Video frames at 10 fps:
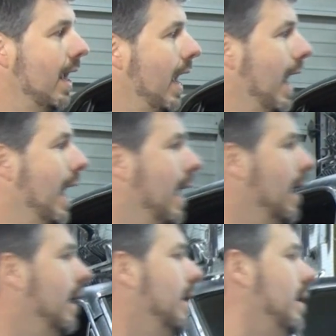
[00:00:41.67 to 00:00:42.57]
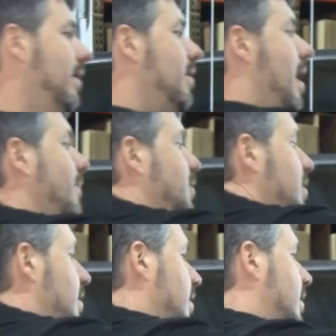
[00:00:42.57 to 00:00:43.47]
And another
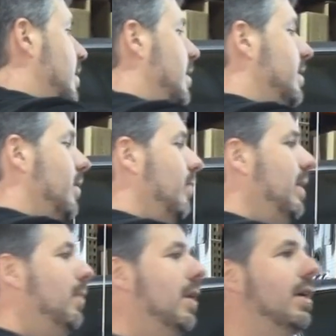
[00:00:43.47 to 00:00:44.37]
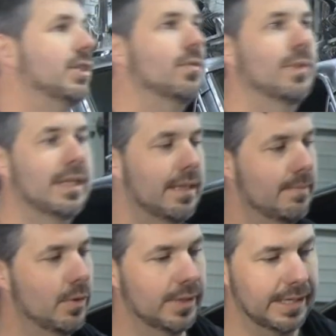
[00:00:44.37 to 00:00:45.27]
option is our reproduction wheel lip
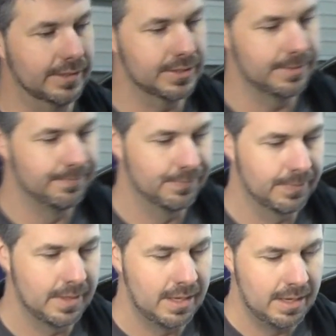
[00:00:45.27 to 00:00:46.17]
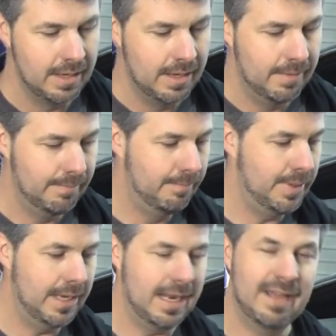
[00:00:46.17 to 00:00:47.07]
moldings.
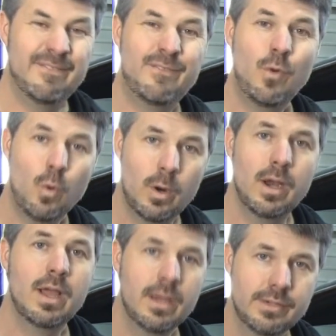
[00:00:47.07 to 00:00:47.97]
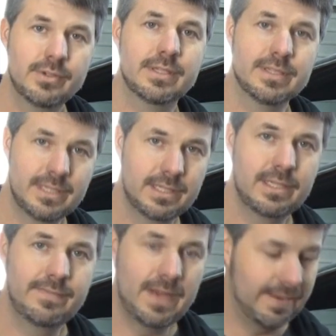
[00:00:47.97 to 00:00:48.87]
But at
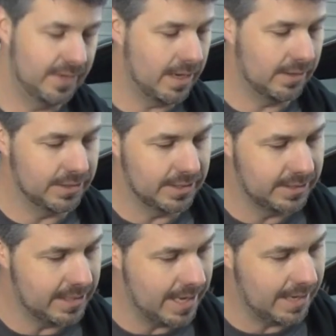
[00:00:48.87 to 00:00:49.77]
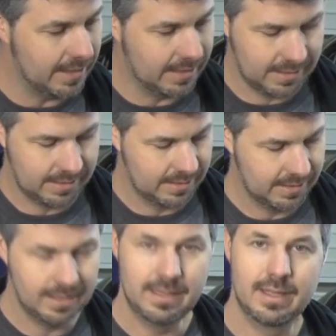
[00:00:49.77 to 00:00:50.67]
$465 a set,
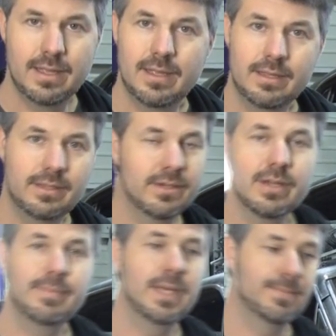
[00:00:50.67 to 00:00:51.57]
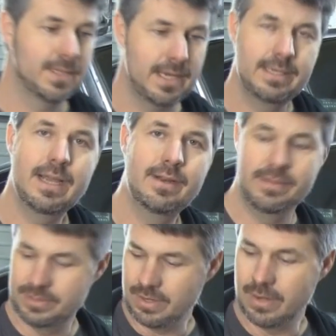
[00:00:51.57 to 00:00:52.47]
you're going to be upside down in
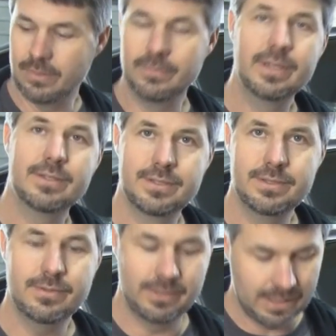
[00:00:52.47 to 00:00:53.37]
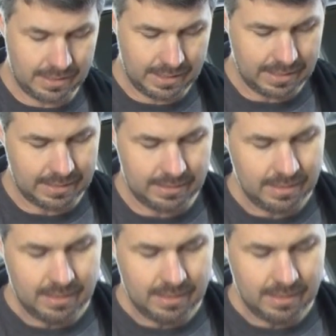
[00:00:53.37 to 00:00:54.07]
this car real soon. And again,